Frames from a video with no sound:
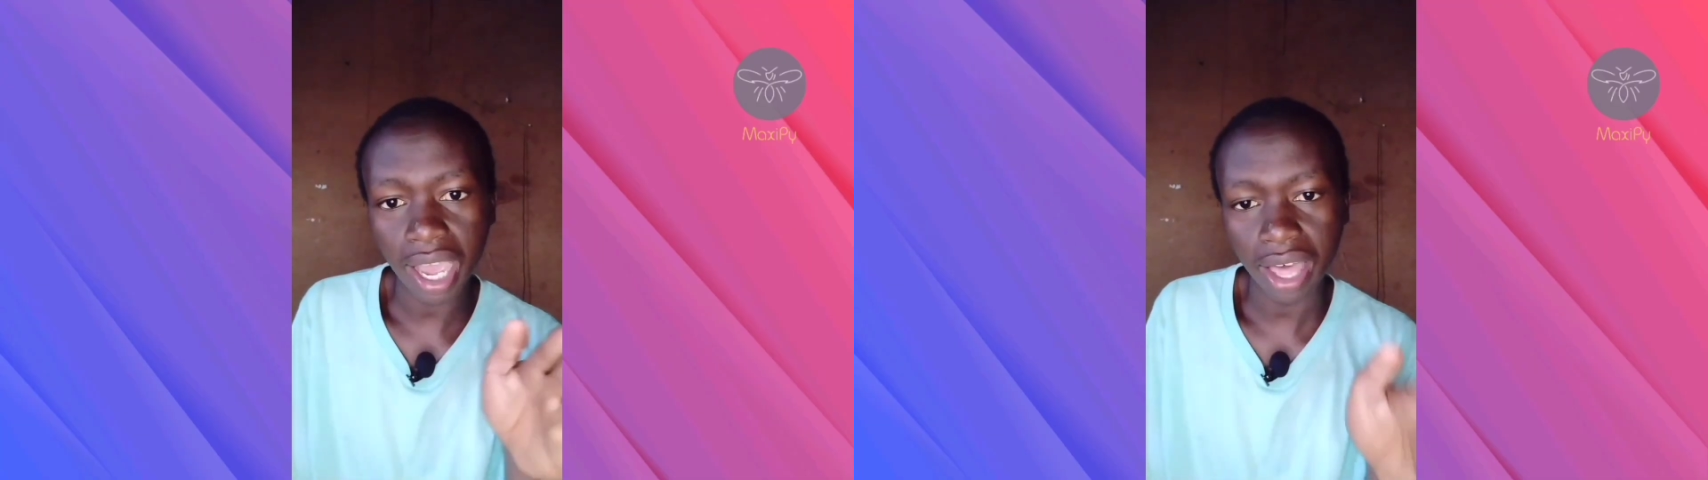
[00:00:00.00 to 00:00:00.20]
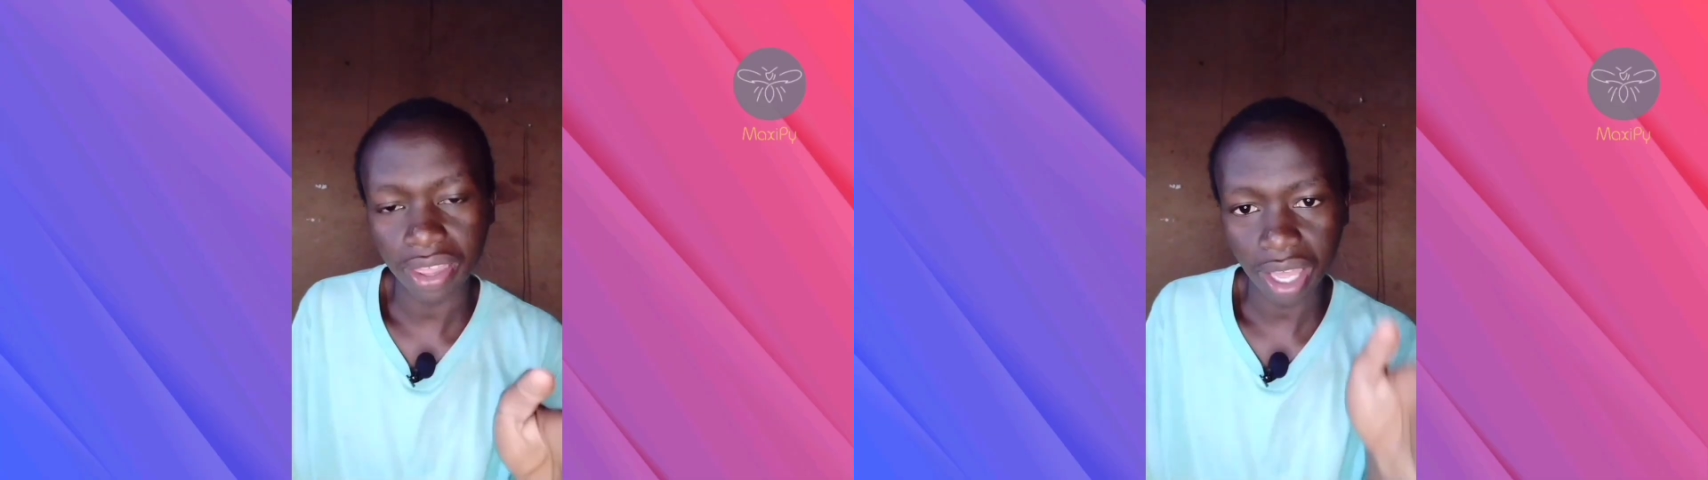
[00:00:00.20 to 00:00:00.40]

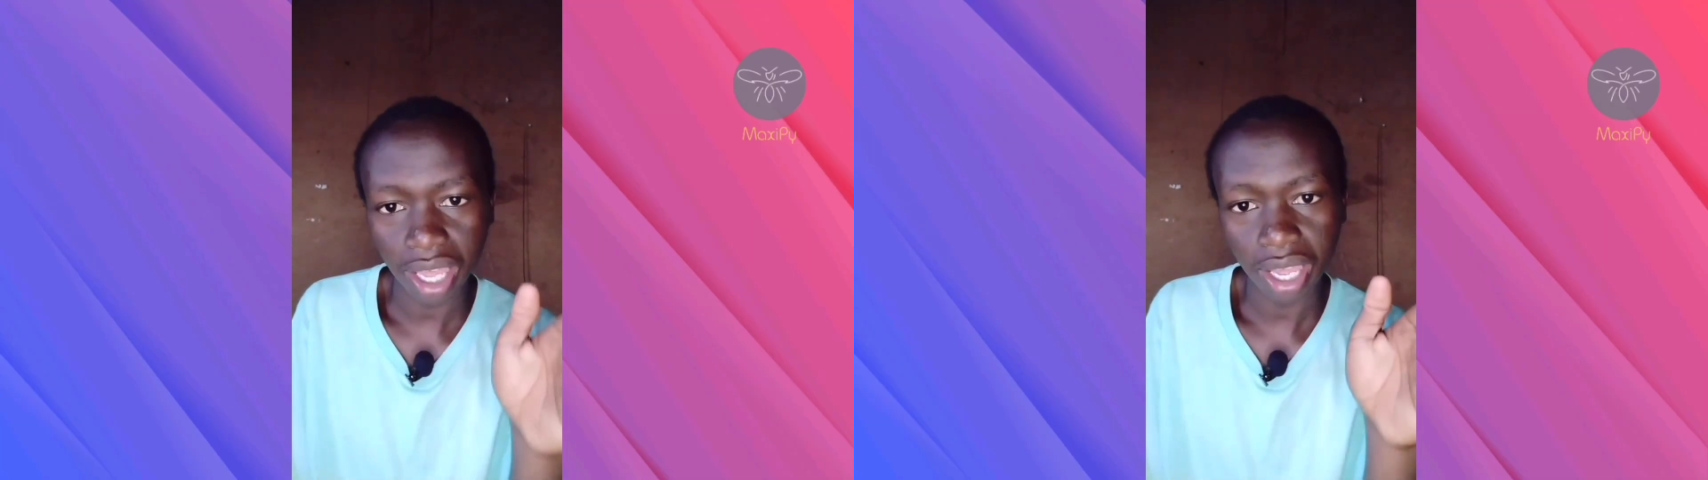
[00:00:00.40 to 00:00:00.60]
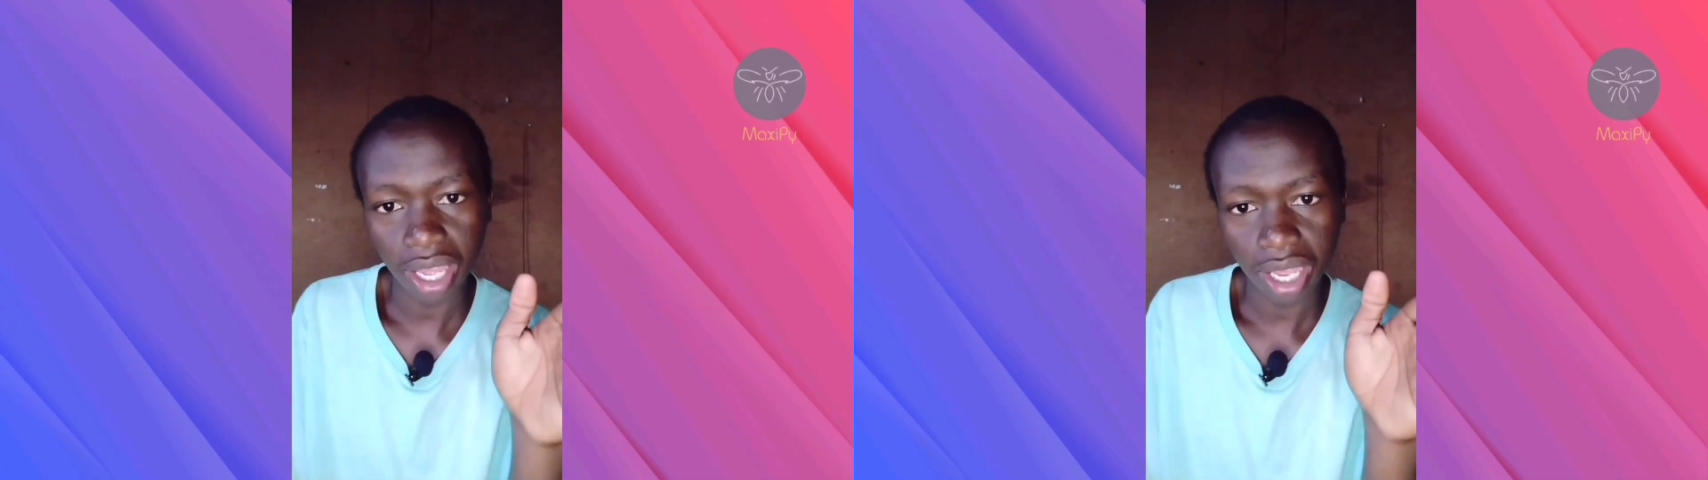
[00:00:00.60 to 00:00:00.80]
other
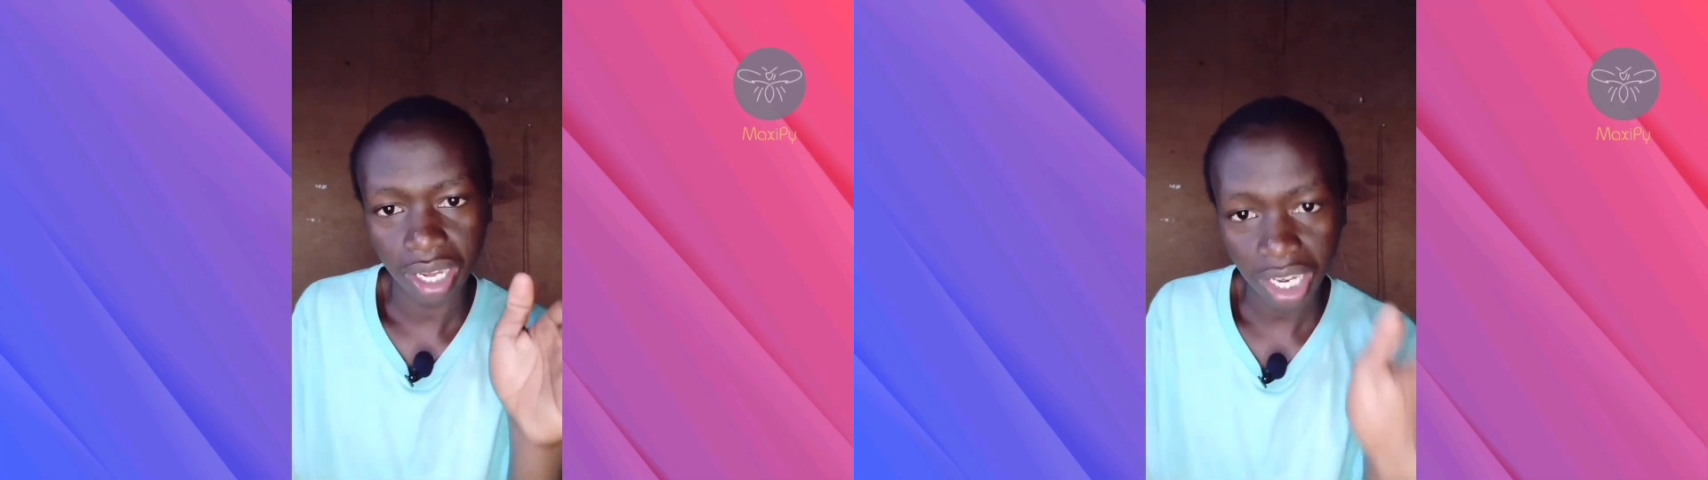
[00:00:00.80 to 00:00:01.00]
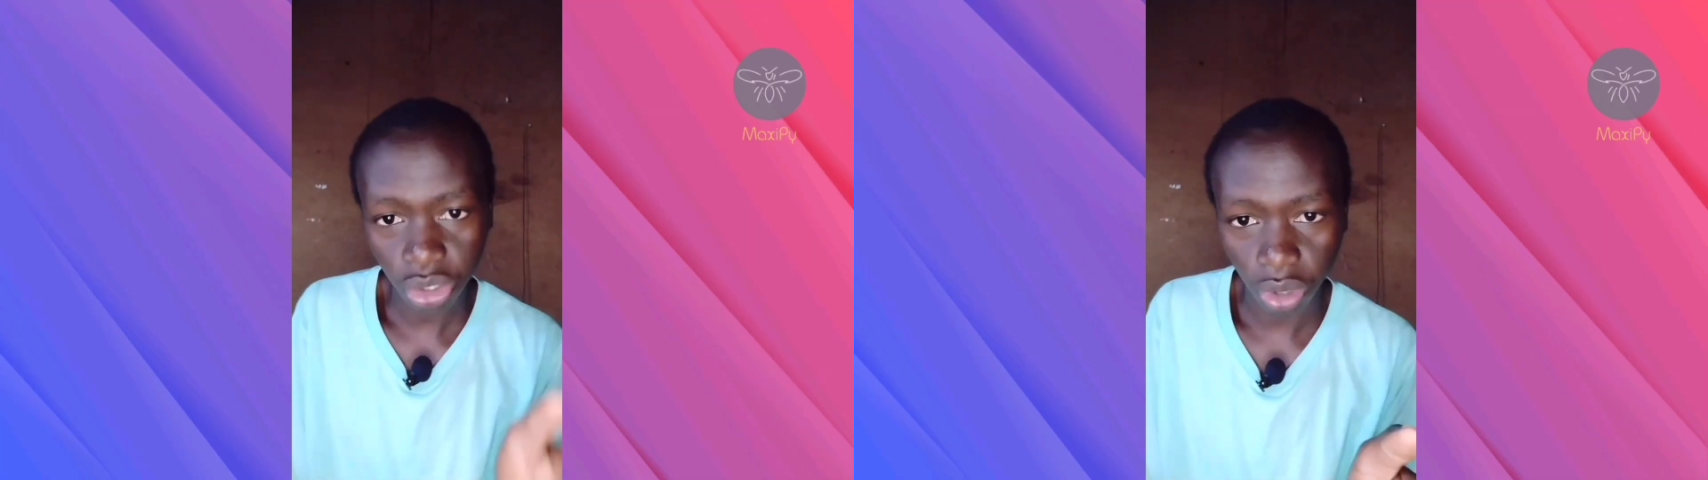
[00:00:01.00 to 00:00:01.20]

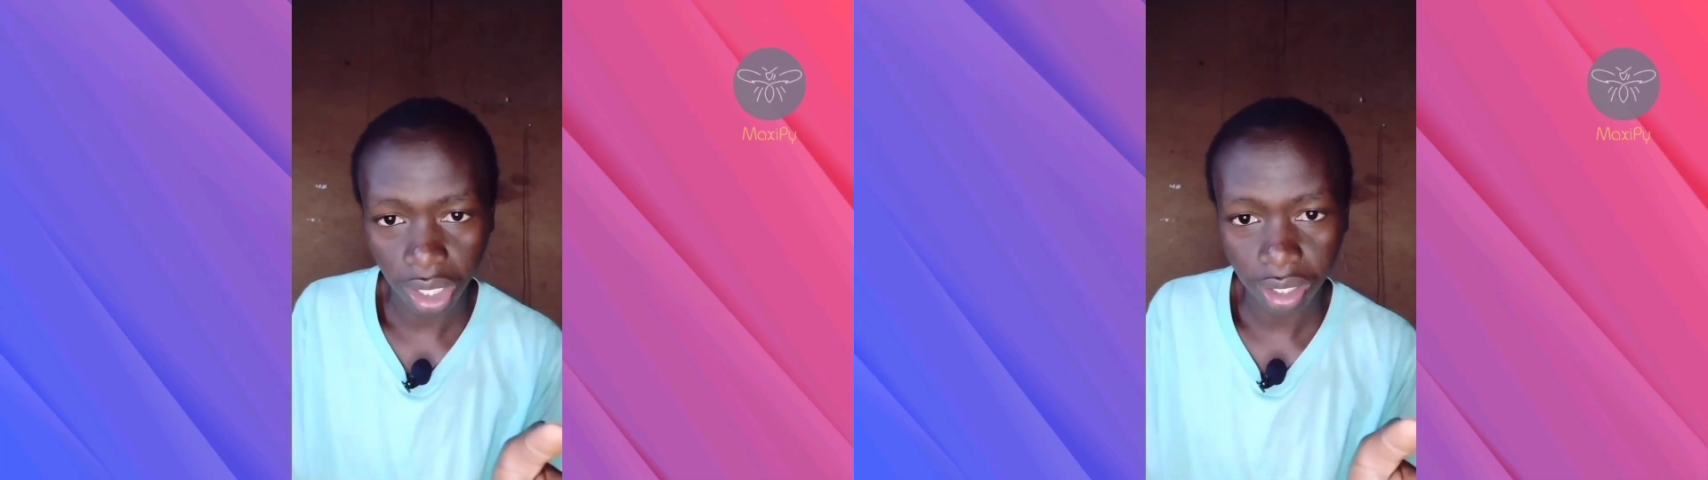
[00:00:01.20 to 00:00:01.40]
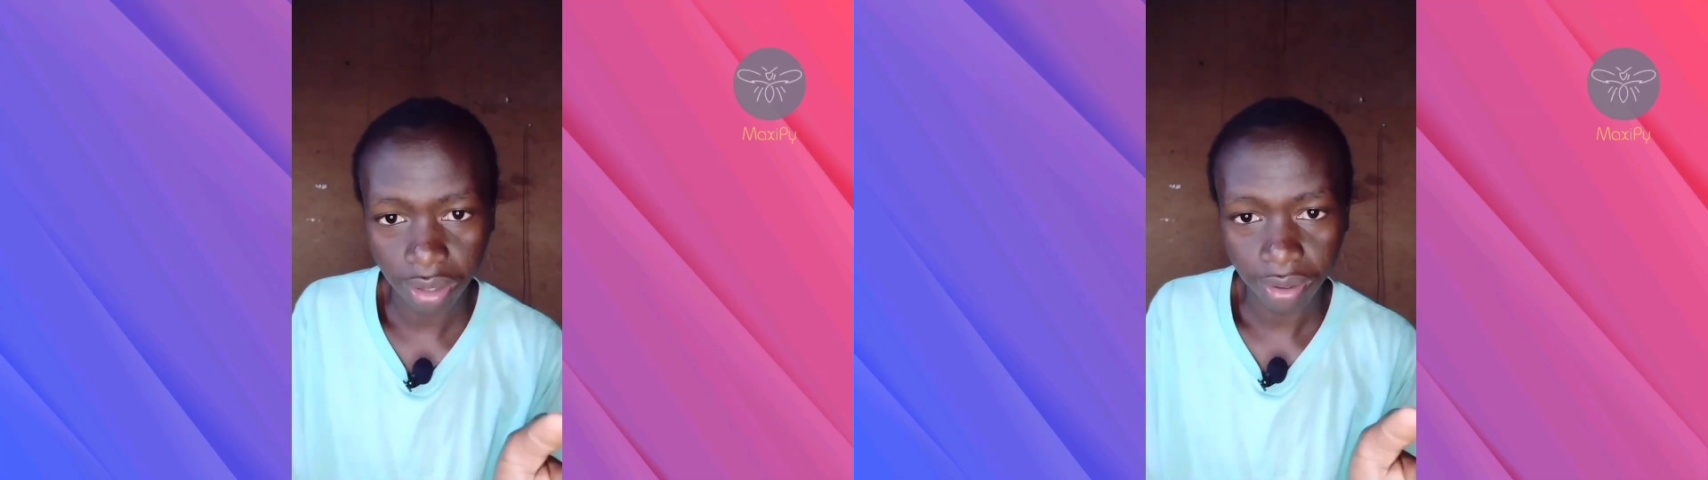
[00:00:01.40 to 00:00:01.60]
network.